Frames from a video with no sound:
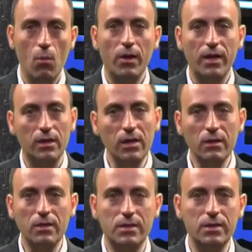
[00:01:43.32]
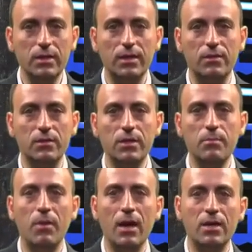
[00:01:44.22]
We can clearly see that the
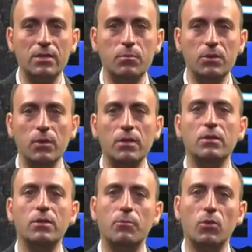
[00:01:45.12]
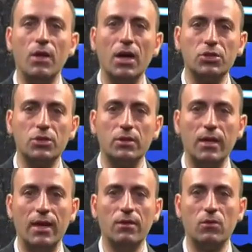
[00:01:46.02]
imbalance between the
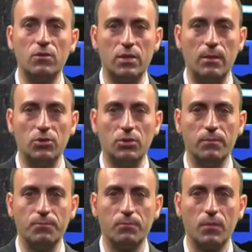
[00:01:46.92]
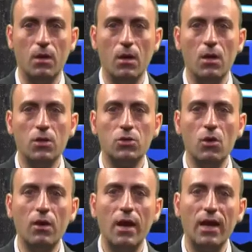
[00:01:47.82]
production and consumption.
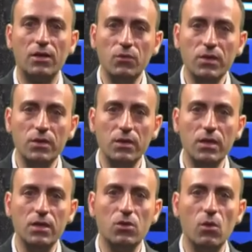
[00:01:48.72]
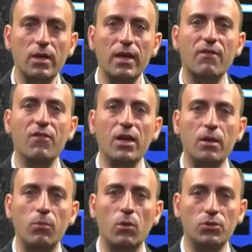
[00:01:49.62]
Solar electricity is only
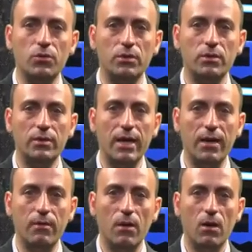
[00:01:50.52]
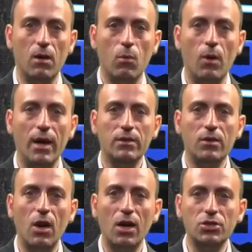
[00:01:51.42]
available during the day, while
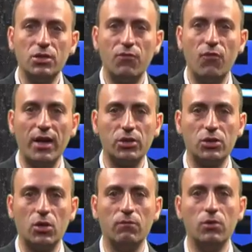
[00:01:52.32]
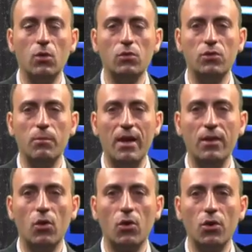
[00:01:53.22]
the largest fraction of the load
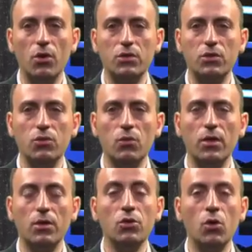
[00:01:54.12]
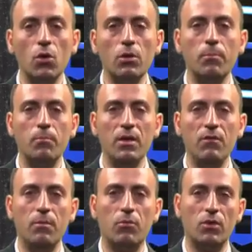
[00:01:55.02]
demand occurs during
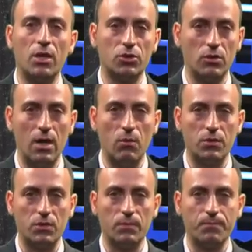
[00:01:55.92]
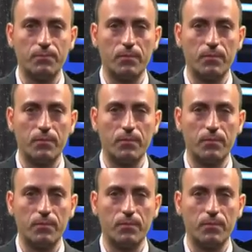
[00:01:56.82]
non-PV production hours.